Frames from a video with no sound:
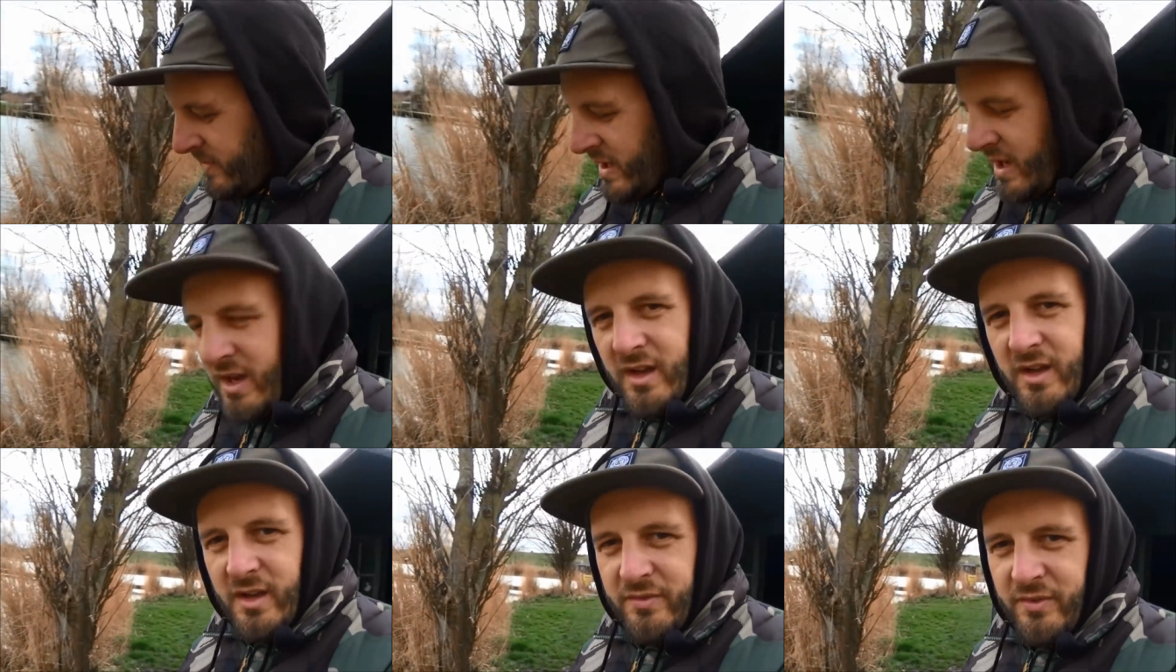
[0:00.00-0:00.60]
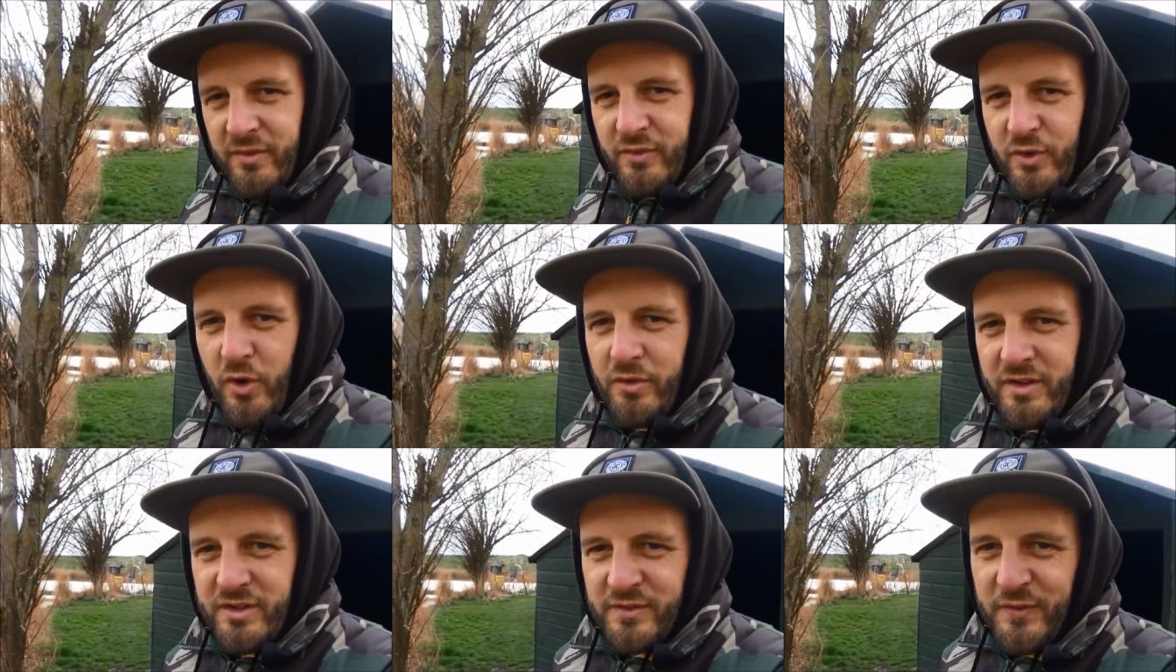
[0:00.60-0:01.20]
yeah, if you've
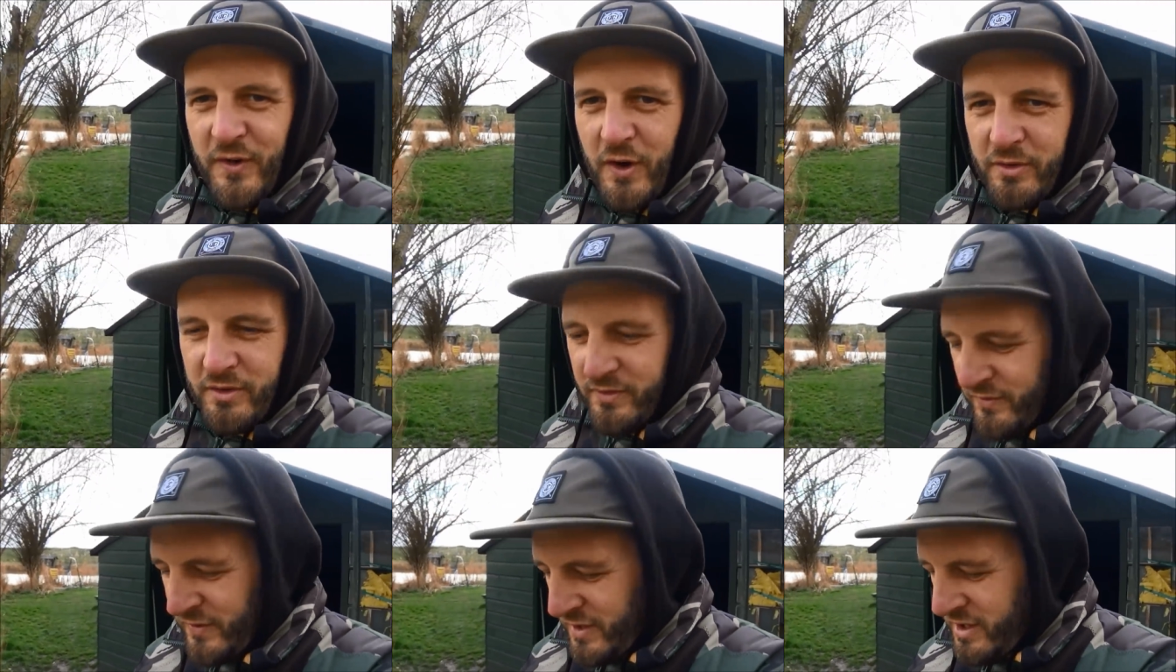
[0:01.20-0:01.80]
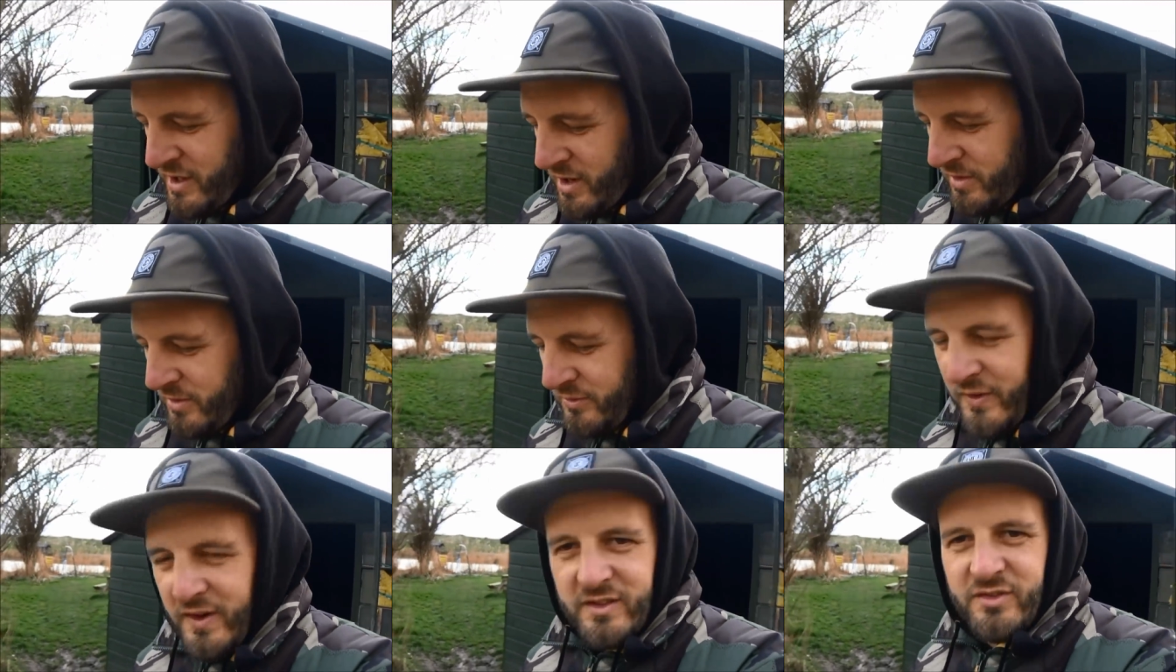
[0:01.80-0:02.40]
got this far in the video,
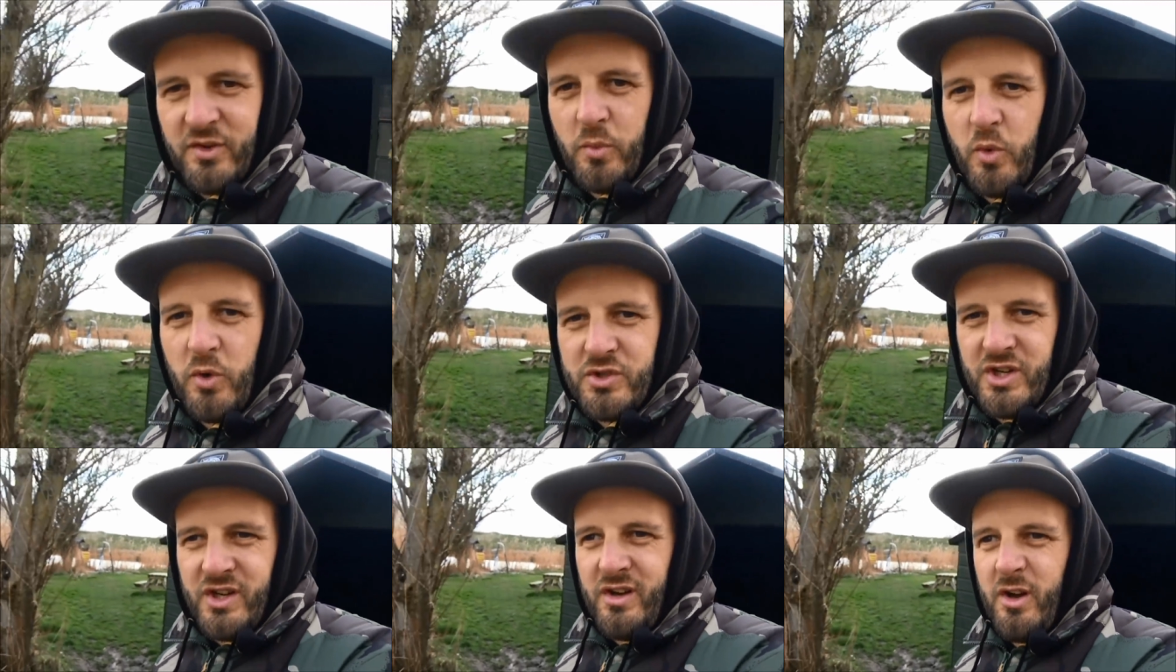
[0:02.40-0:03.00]
thanks for watching.